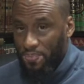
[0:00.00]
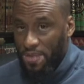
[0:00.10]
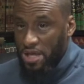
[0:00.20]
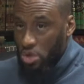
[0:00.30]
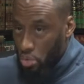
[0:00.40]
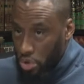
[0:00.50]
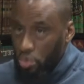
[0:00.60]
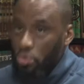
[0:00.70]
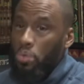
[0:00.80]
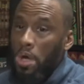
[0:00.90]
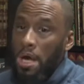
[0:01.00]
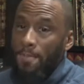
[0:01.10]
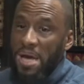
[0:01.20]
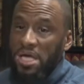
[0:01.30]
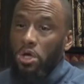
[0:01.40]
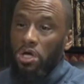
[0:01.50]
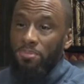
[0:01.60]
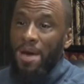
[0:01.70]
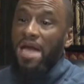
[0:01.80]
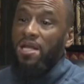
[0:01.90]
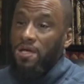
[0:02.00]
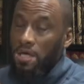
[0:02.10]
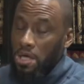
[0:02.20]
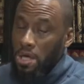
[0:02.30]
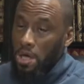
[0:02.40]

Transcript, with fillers: That you, you make your ibadah